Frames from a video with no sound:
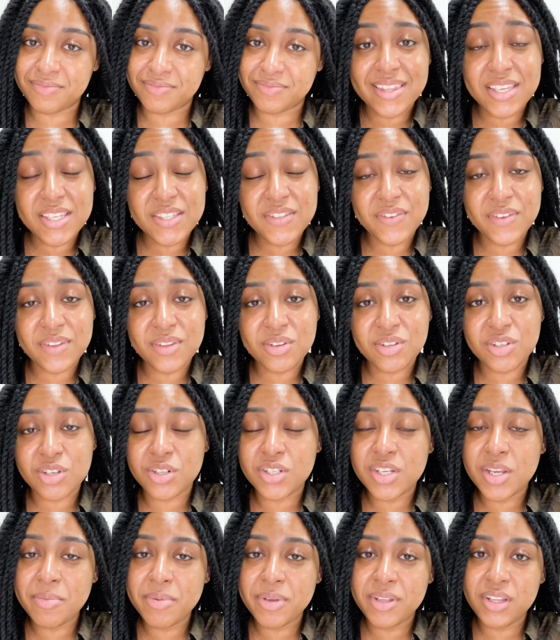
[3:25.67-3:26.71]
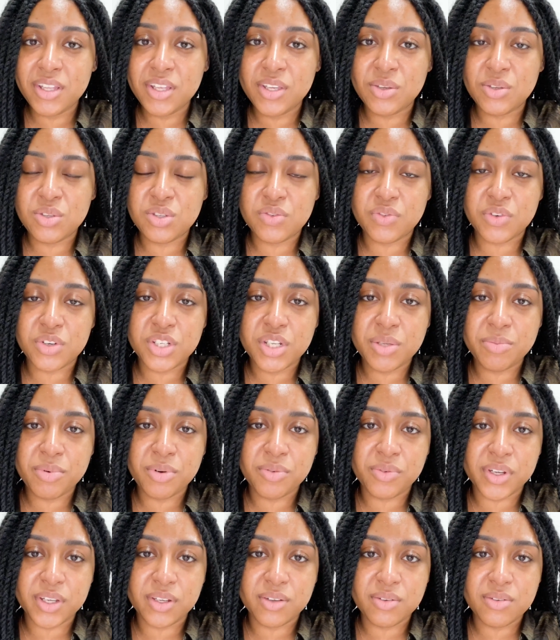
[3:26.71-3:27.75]
These fillers are typically used for
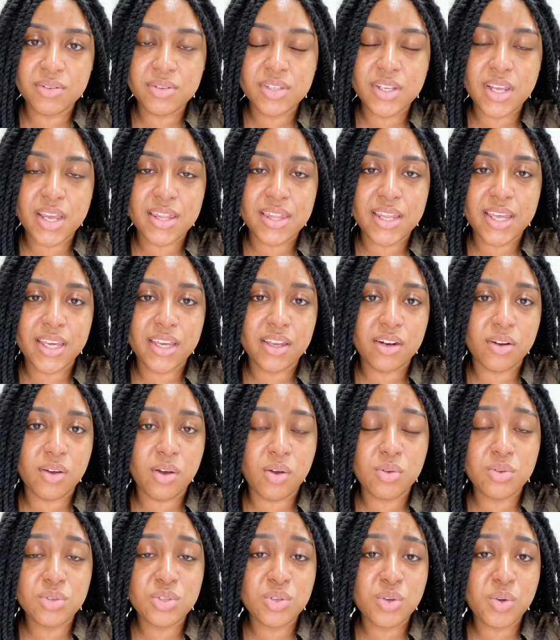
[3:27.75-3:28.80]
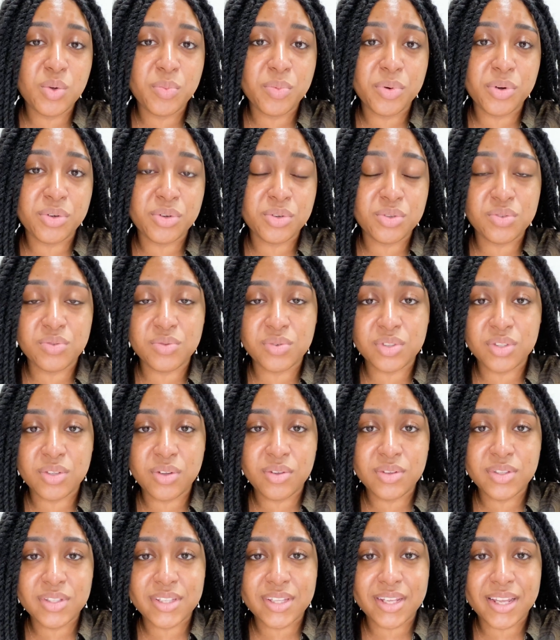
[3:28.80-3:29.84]
deeper wrinkles and they can also produce
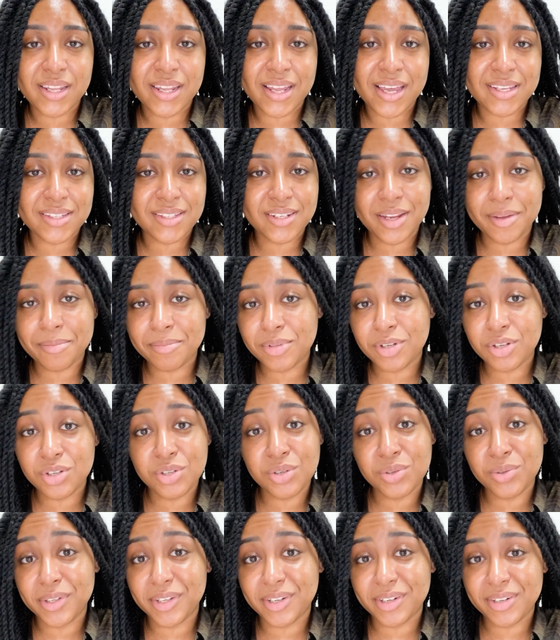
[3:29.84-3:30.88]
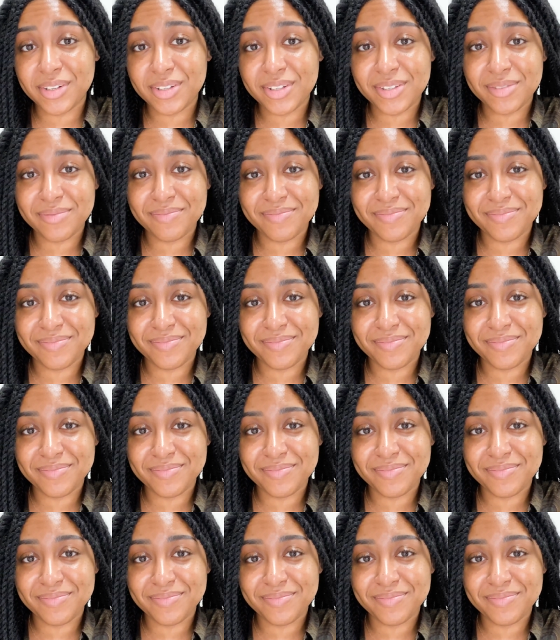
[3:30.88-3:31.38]
results that last up to two years.